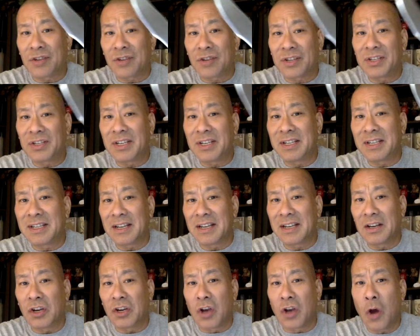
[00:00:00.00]
She is
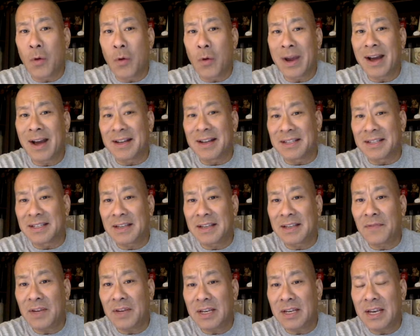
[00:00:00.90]
going on
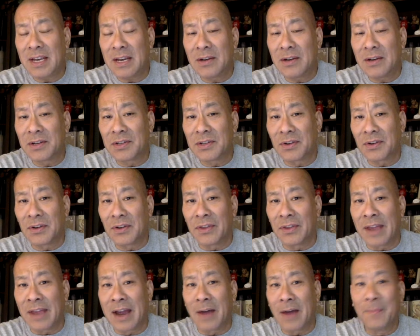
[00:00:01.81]
17 years old
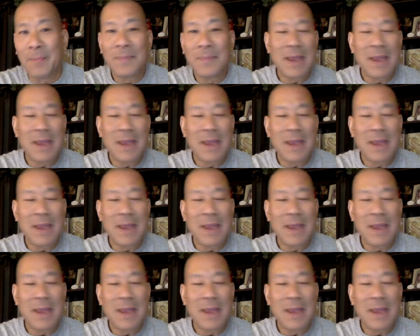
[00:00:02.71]
now.